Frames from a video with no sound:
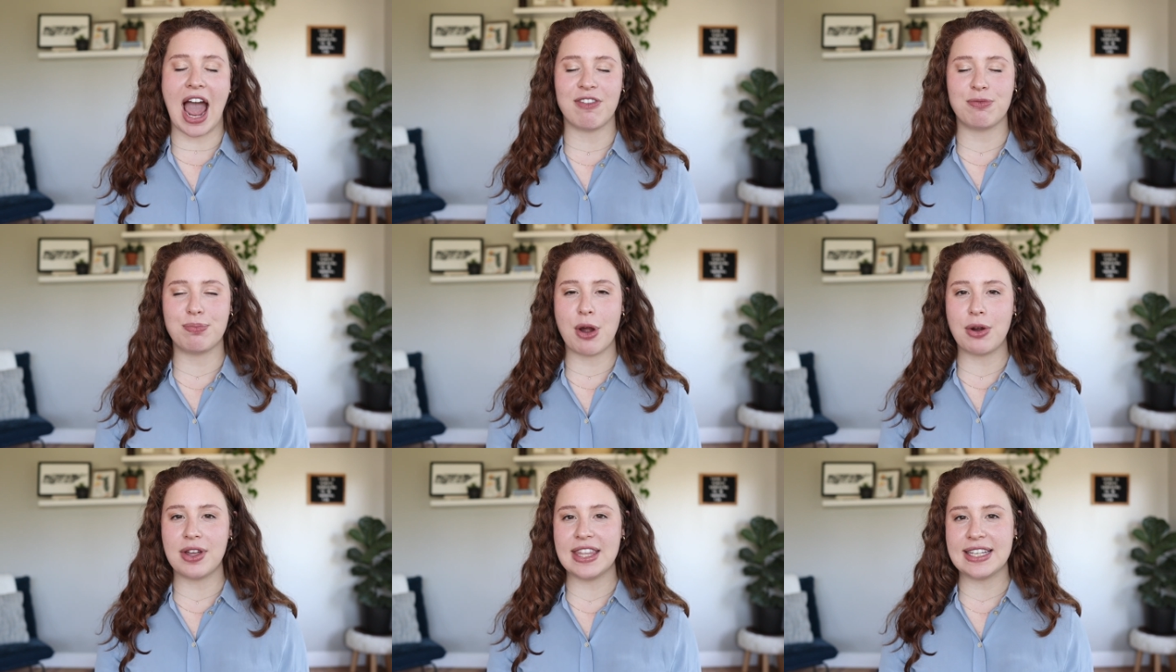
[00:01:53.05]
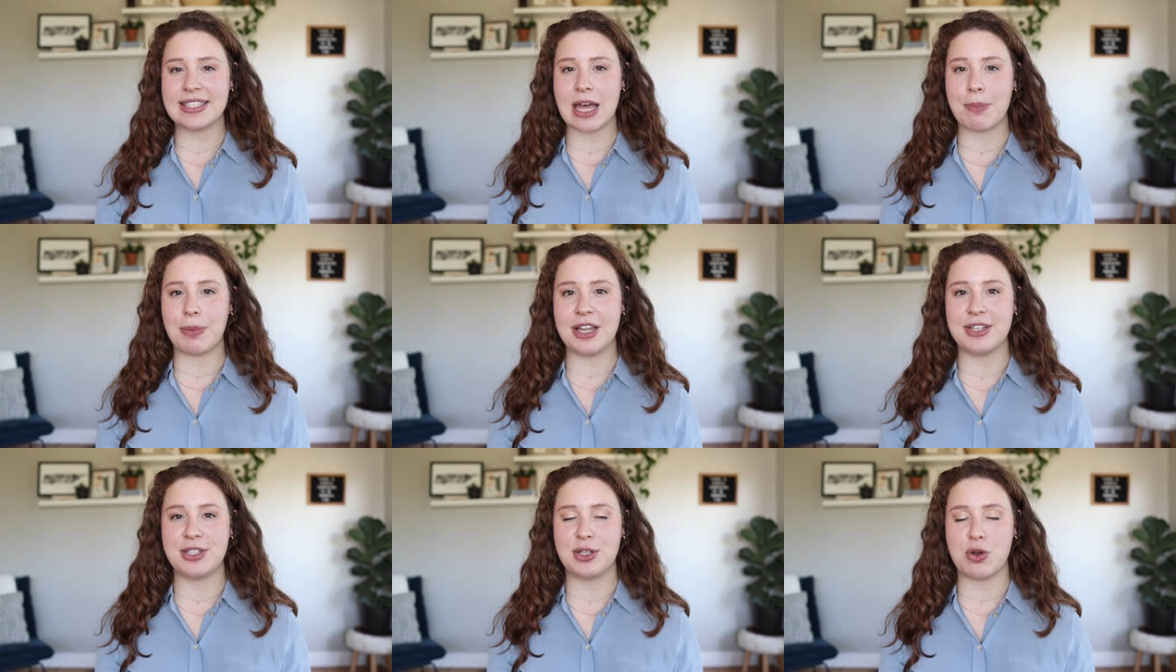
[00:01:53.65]
I've broken this
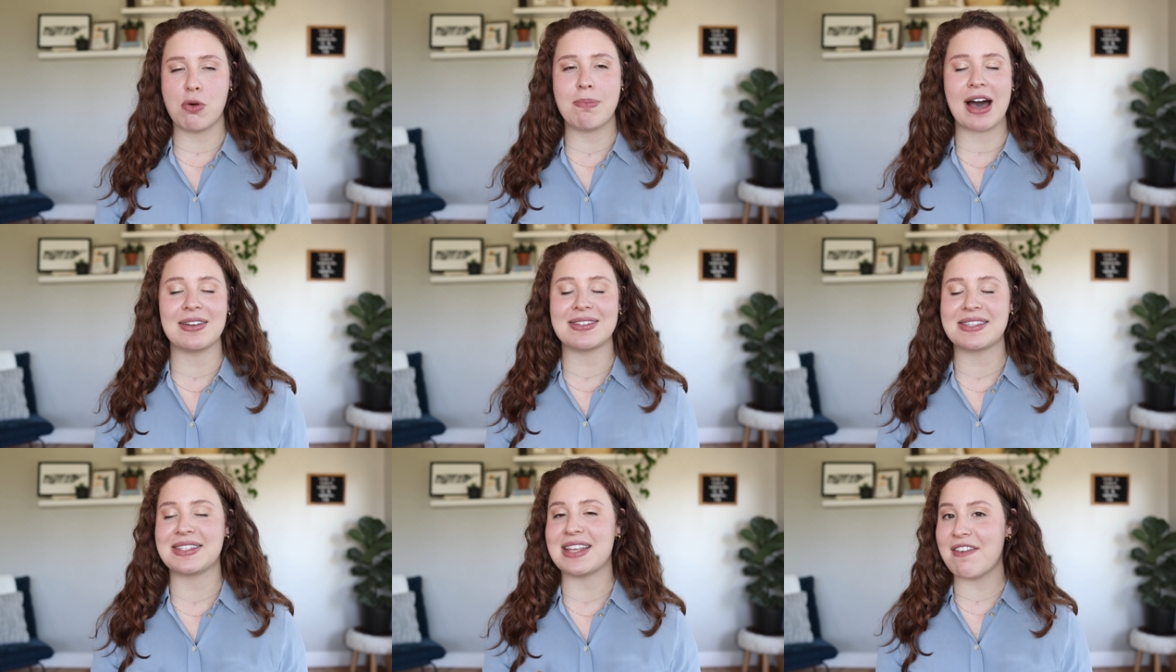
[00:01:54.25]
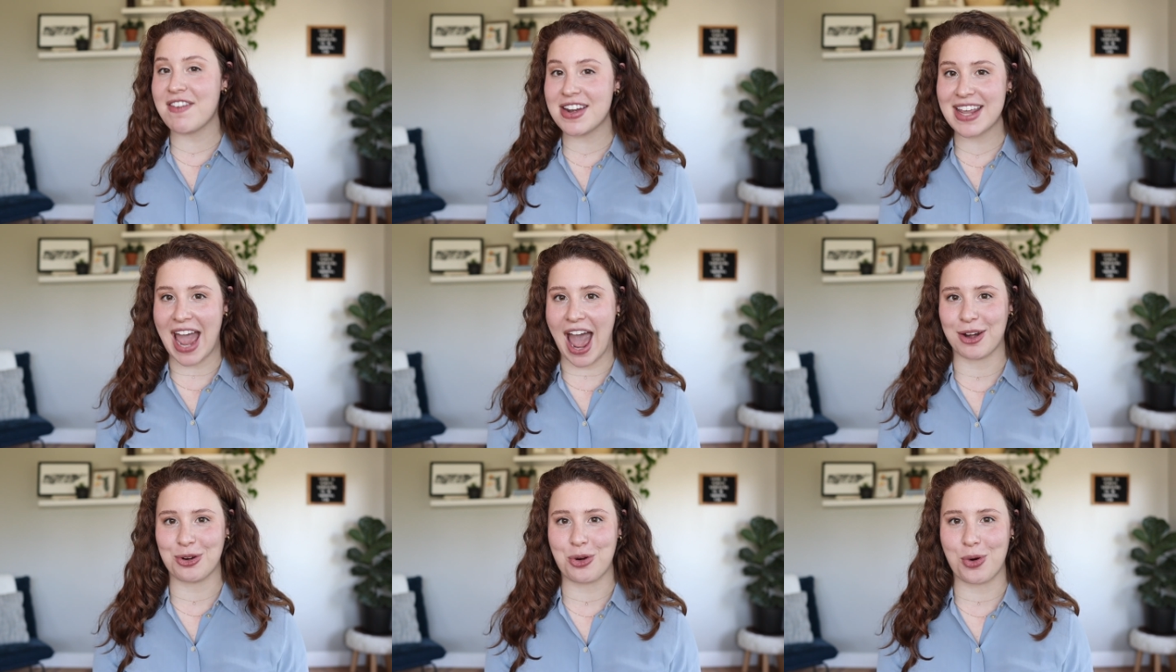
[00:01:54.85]
up into about seven
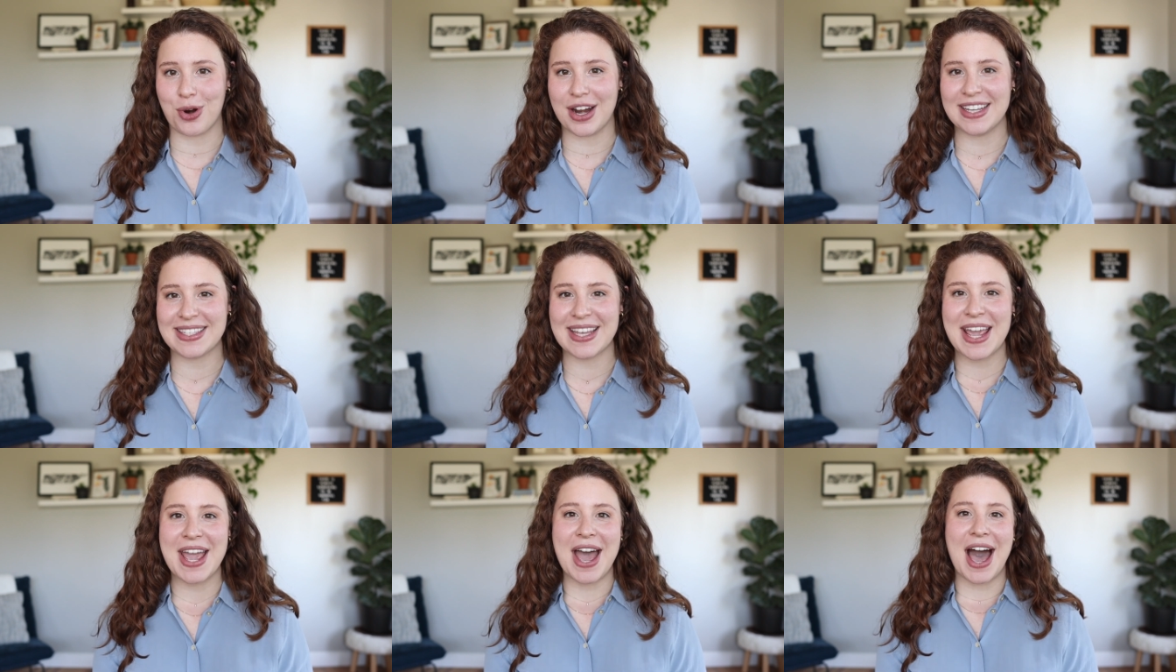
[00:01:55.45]
categories